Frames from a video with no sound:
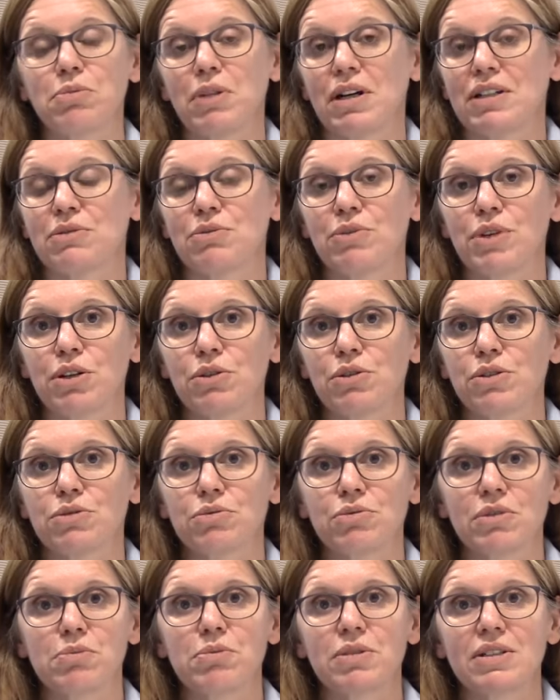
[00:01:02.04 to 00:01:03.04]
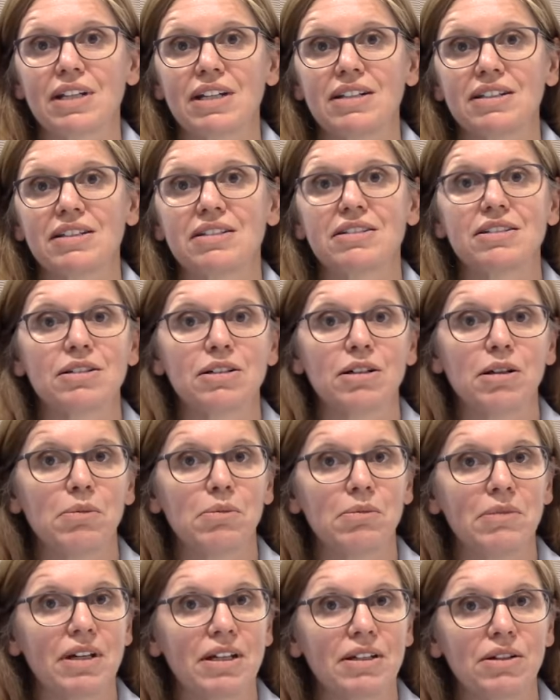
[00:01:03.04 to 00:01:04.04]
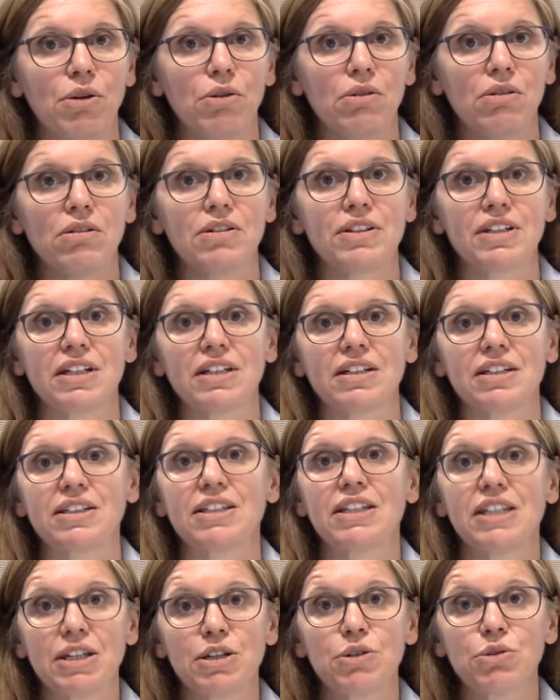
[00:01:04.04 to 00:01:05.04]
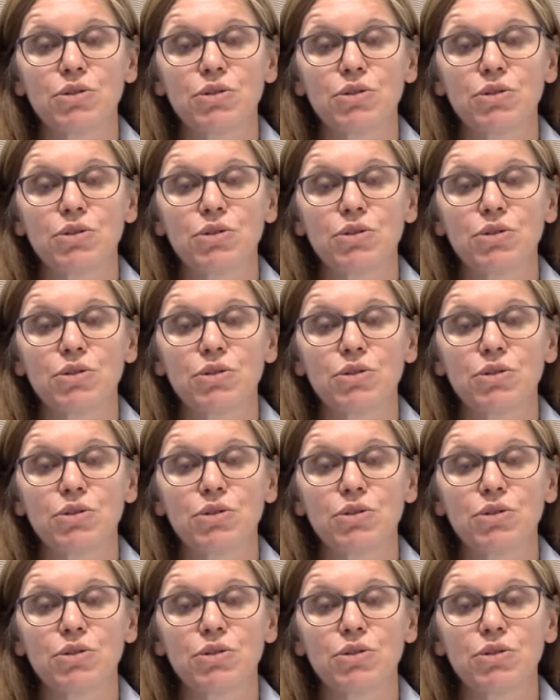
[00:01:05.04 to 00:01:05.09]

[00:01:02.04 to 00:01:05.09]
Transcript: but we are also represented in all the EU